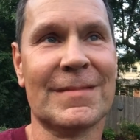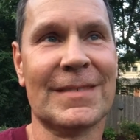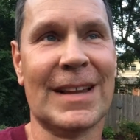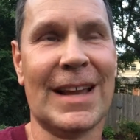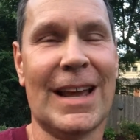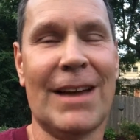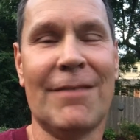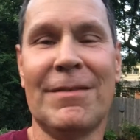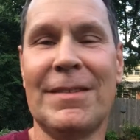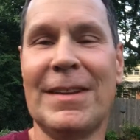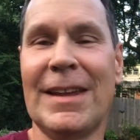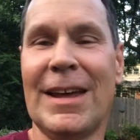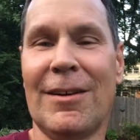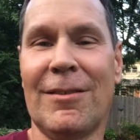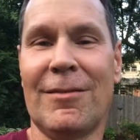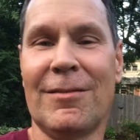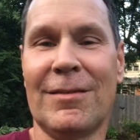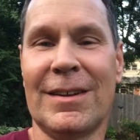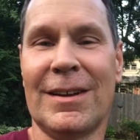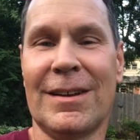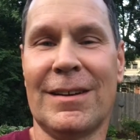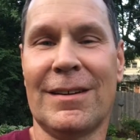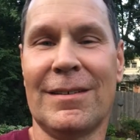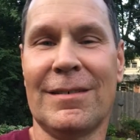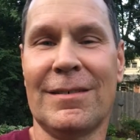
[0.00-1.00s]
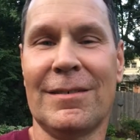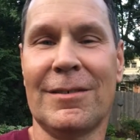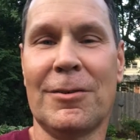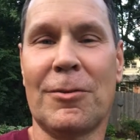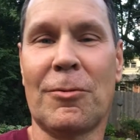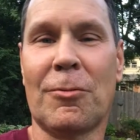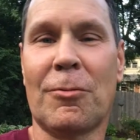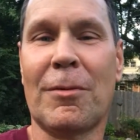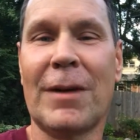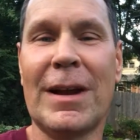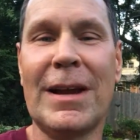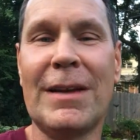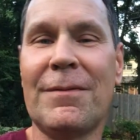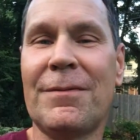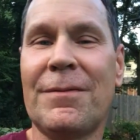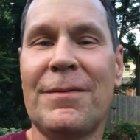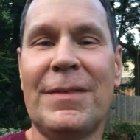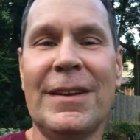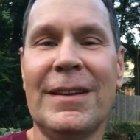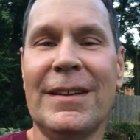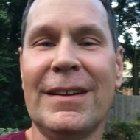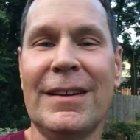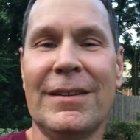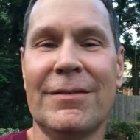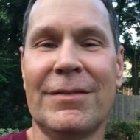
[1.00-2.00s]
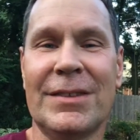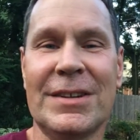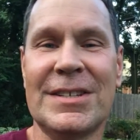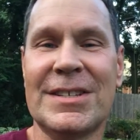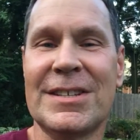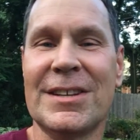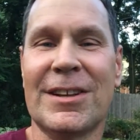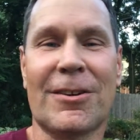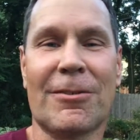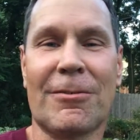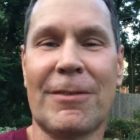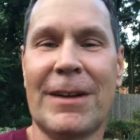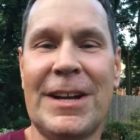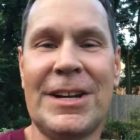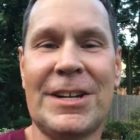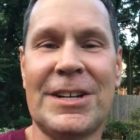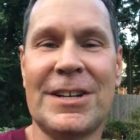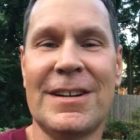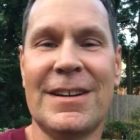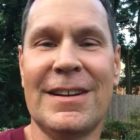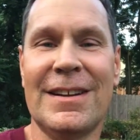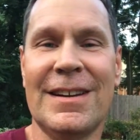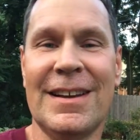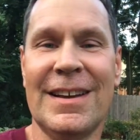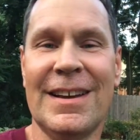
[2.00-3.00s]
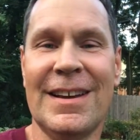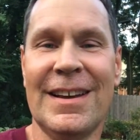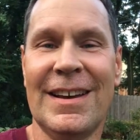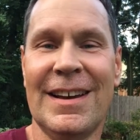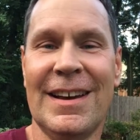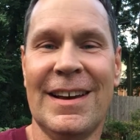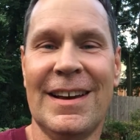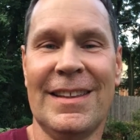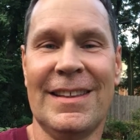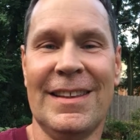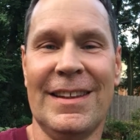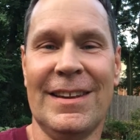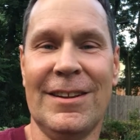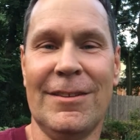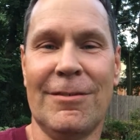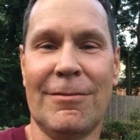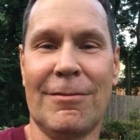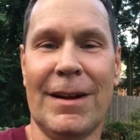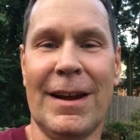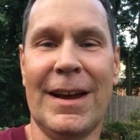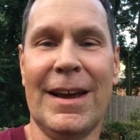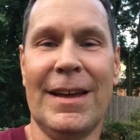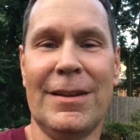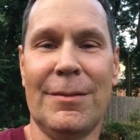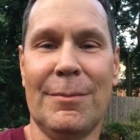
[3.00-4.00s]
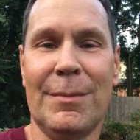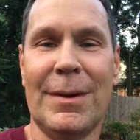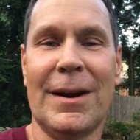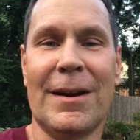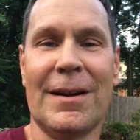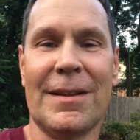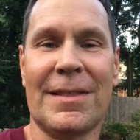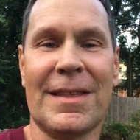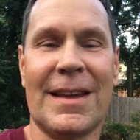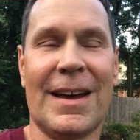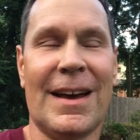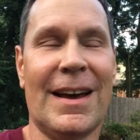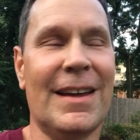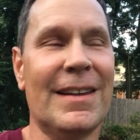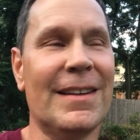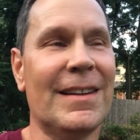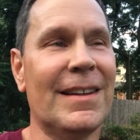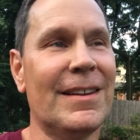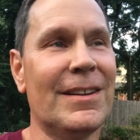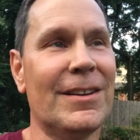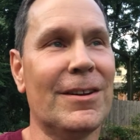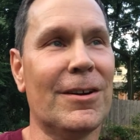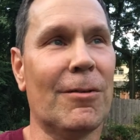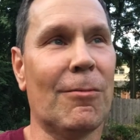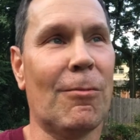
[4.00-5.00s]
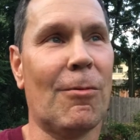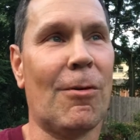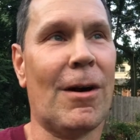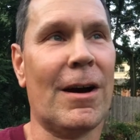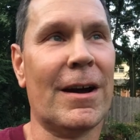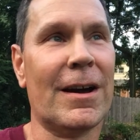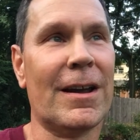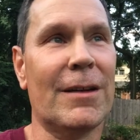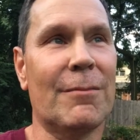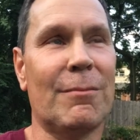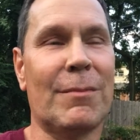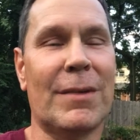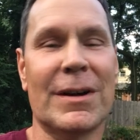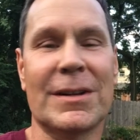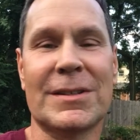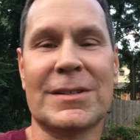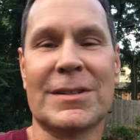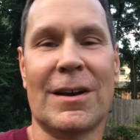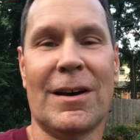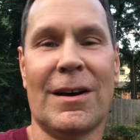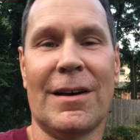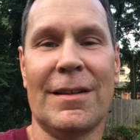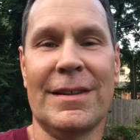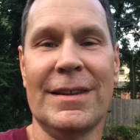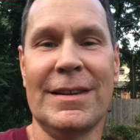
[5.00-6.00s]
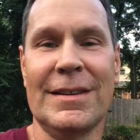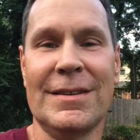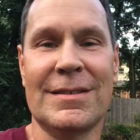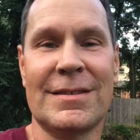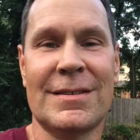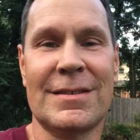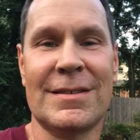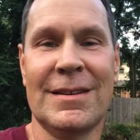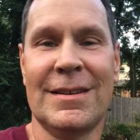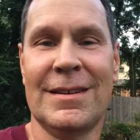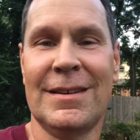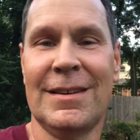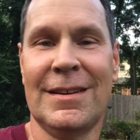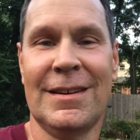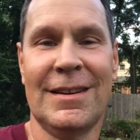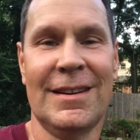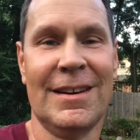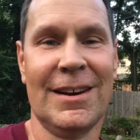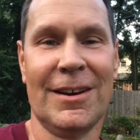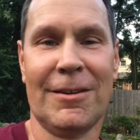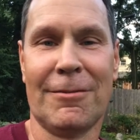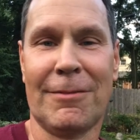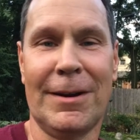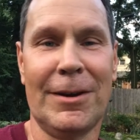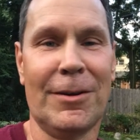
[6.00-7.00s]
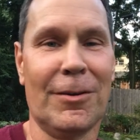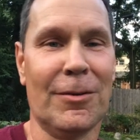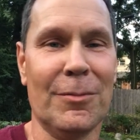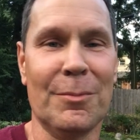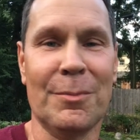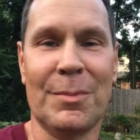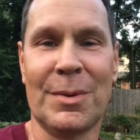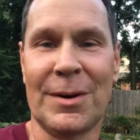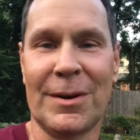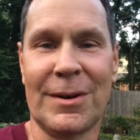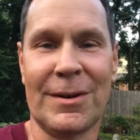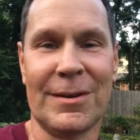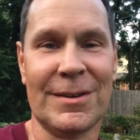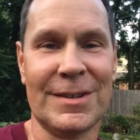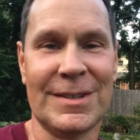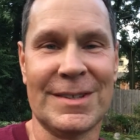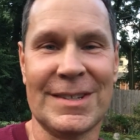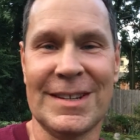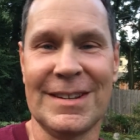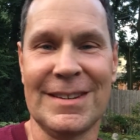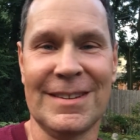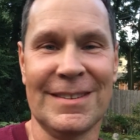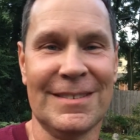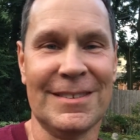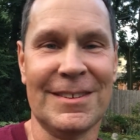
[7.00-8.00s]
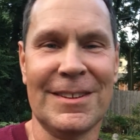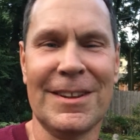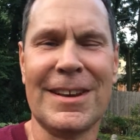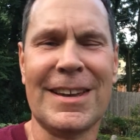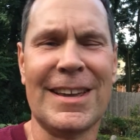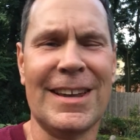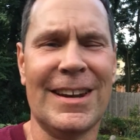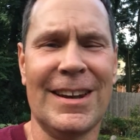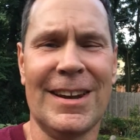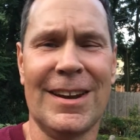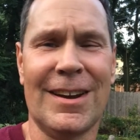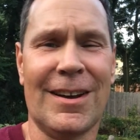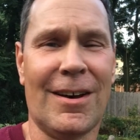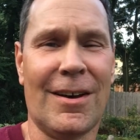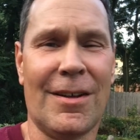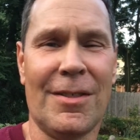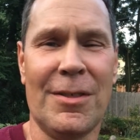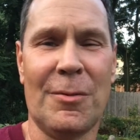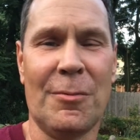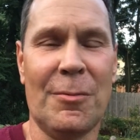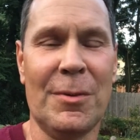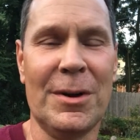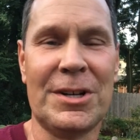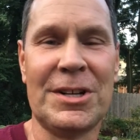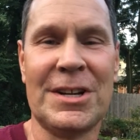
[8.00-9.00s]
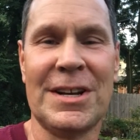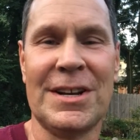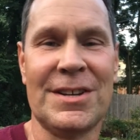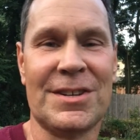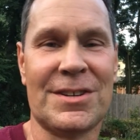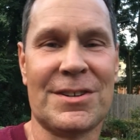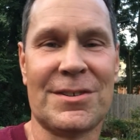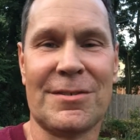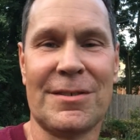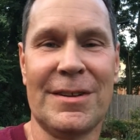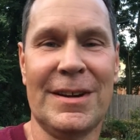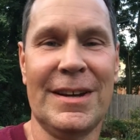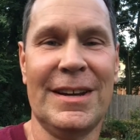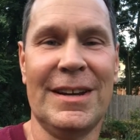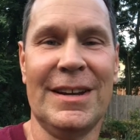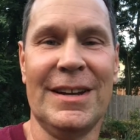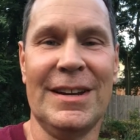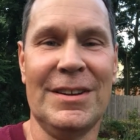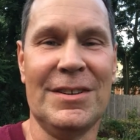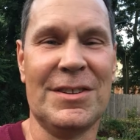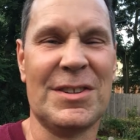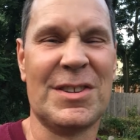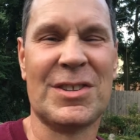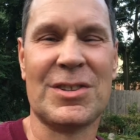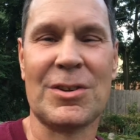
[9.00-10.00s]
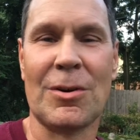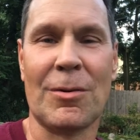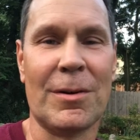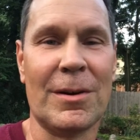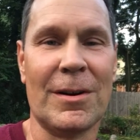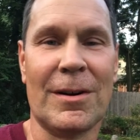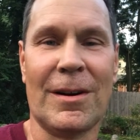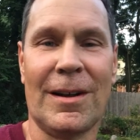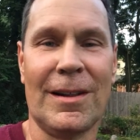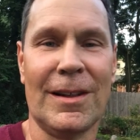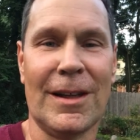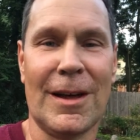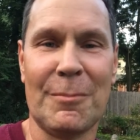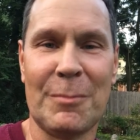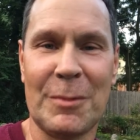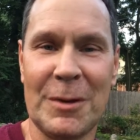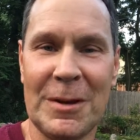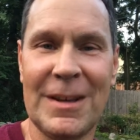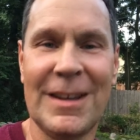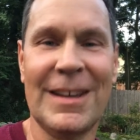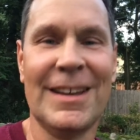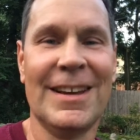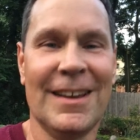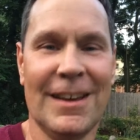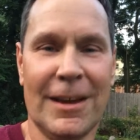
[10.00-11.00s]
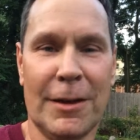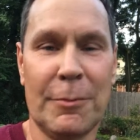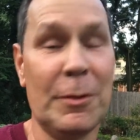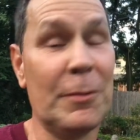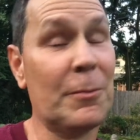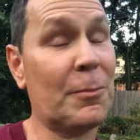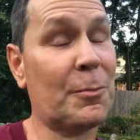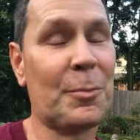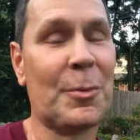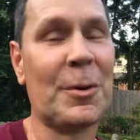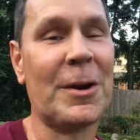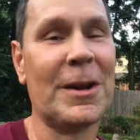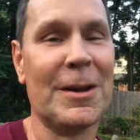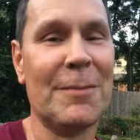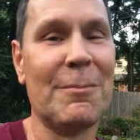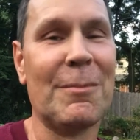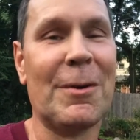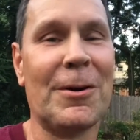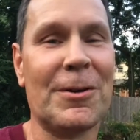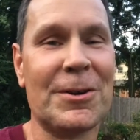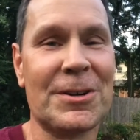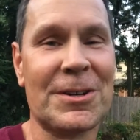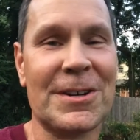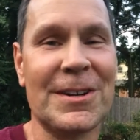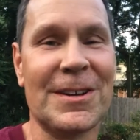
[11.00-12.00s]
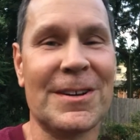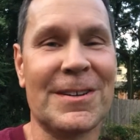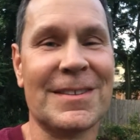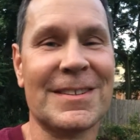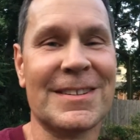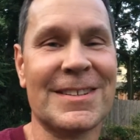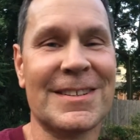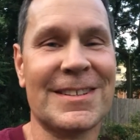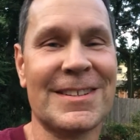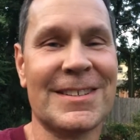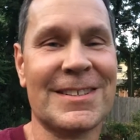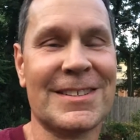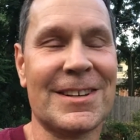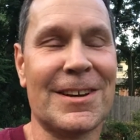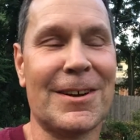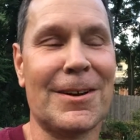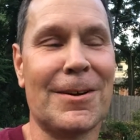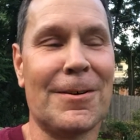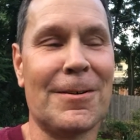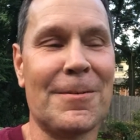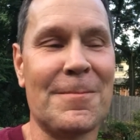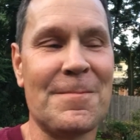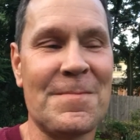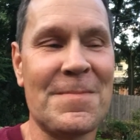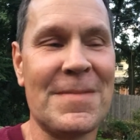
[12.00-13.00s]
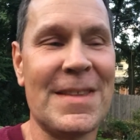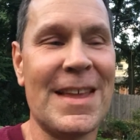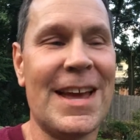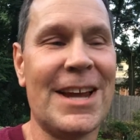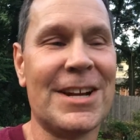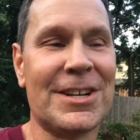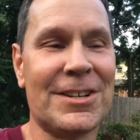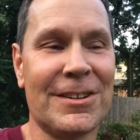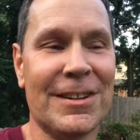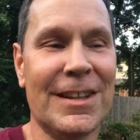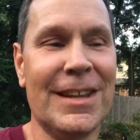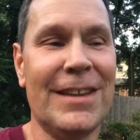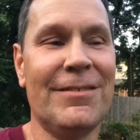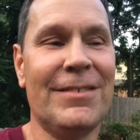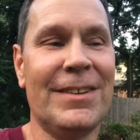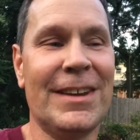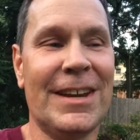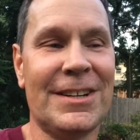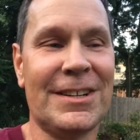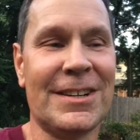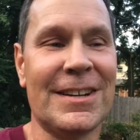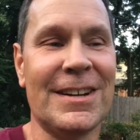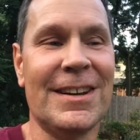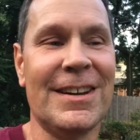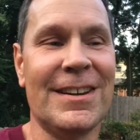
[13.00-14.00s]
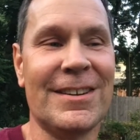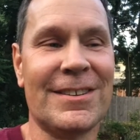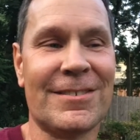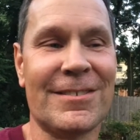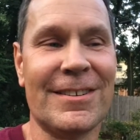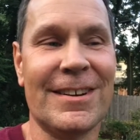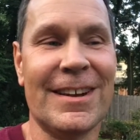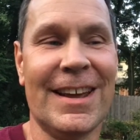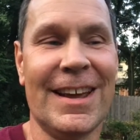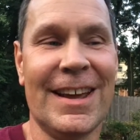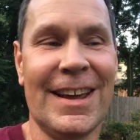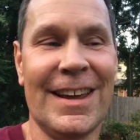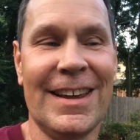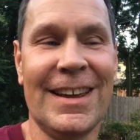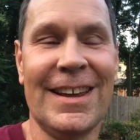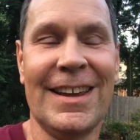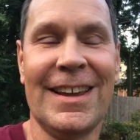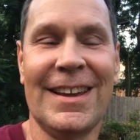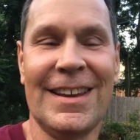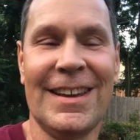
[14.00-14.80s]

having that, great feeling of exhilaration that you ran the marathon and you're walking amongst all these great old birds and looking at all the rich history and soaking it all up. be pretty emotional. So National Aviation History Day,